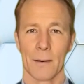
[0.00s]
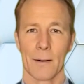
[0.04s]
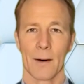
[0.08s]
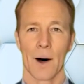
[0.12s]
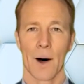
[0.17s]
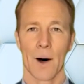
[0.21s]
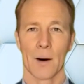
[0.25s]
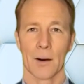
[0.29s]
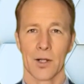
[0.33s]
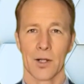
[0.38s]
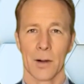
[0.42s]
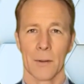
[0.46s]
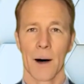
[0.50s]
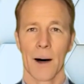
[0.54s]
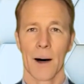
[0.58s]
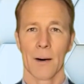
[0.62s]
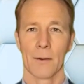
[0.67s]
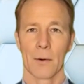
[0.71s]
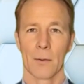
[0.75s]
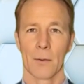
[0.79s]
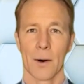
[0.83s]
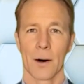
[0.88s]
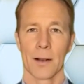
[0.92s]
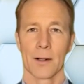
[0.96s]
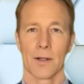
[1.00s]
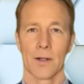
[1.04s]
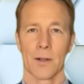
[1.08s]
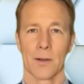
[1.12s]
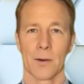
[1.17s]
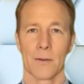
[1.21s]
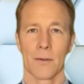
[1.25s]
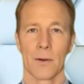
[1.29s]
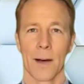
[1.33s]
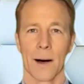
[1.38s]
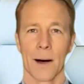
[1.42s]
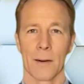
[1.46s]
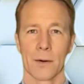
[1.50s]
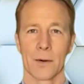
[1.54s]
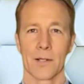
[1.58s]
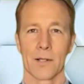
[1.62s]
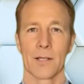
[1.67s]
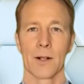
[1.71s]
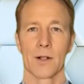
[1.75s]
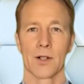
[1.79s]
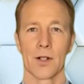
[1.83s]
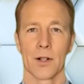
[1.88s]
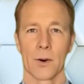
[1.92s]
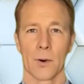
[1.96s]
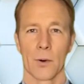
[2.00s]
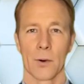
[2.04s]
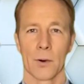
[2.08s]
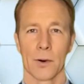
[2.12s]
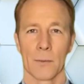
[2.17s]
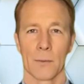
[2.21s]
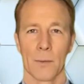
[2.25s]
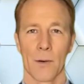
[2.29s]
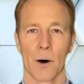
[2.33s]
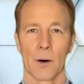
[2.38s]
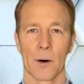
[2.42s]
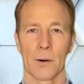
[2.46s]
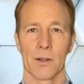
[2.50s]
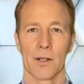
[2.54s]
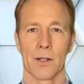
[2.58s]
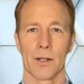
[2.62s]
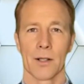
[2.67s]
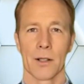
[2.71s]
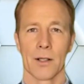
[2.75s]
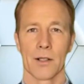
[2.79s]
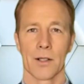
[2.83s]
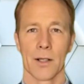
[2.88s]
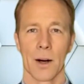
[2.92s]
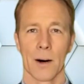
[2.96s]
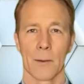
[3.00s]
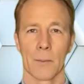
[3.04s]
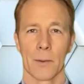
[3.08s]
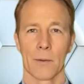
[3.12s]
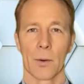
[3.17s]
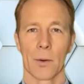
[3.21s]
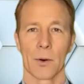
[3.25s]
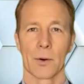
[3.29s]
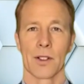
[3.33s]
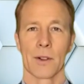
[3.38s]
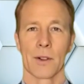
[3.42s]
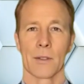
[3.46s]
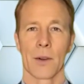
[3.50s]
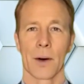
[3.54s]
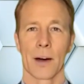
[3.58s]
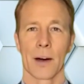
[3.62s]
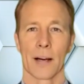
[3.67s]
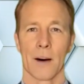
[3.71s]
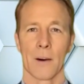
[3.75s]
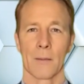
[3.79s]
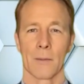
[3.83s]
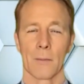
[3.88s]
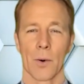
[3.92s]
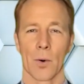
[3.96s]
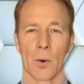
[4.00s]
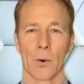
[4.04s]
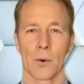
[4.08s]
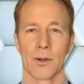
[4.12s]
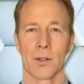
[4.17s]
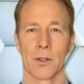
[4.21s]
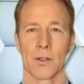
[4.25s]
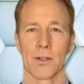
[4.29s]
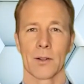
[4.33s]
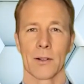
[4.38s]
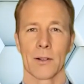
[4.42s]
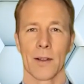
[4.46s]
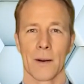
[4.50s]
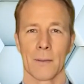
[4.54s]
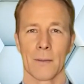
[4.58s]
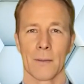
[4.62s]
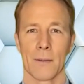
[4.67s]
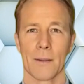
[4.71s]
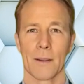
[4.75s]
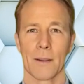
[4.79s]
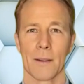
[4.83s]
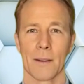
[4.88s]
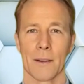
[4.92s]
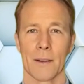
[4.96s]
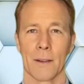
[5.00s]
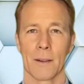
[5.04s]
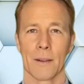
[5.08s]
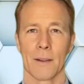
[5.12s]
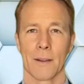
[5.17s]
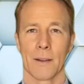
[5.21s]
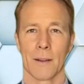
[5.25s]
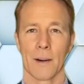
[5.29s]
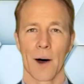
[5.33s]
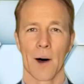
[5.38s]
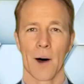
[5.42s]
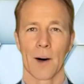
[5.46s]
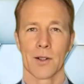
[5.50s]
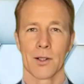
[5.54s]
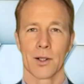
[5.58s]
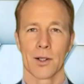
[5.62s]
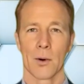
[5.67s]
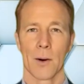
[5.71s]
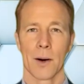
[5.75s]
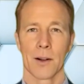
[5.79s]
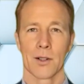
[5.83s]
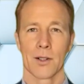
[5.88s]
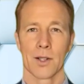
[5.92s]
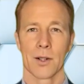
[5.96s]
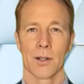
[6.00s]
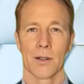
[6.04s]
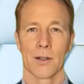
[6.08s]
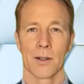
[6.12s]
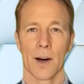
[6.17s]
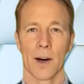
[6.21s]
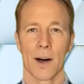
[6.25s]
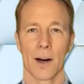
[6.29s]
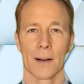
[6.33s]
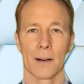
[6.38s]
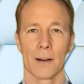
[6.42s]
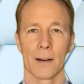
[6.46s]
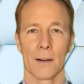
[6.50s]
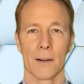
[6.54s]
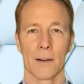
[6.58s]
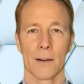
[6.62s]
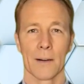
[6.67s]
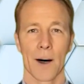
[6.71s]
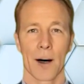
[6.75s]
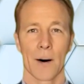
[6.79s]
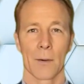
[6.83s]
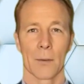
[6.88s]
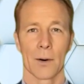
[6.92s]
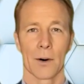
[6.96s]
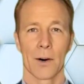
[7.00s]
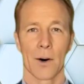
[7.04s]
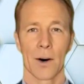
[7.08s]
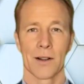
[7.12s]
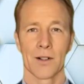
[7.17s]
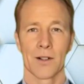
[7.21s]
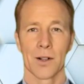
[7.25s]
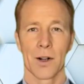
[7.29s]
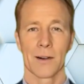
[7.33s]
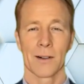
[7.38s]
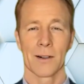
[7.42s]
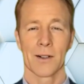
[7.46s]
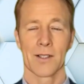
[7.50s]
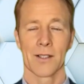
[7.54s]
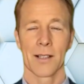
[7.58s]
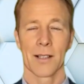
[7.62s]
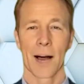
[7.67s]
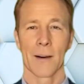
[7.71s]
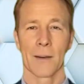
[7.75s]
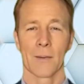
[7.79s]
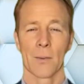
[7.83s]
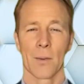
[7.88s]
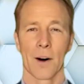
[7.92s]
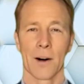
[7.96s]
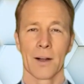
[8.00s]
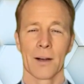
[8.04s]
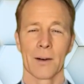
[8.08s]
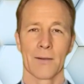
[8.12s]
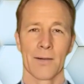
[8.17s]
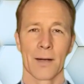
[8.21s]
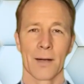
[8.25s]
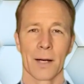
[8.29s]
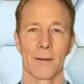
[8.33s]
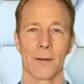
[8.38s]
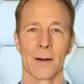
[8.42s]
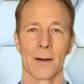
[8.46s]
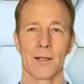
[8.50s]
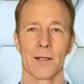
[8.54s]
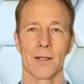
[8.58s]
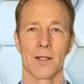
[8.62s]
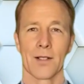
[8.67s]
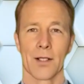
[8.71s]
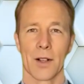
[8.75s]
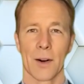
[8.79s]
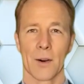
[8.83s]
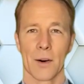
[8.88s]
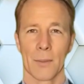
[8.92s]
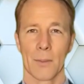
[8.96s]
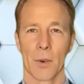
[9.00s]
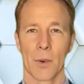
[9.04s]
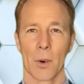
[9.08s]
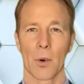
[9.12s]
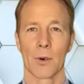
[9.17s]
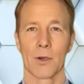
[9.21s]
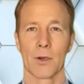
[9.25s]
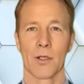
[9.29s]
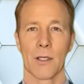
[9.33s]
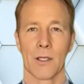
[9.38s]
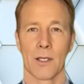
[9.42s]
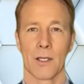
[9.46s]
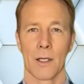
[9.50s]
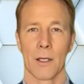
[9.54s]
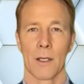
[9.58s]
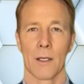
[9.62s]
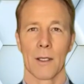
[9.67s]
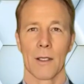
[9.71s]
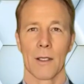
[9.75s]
Ask about the reasons for their position or demands to determine what is really important to them. Ask questions like, "I would like to understand why you think this is so important.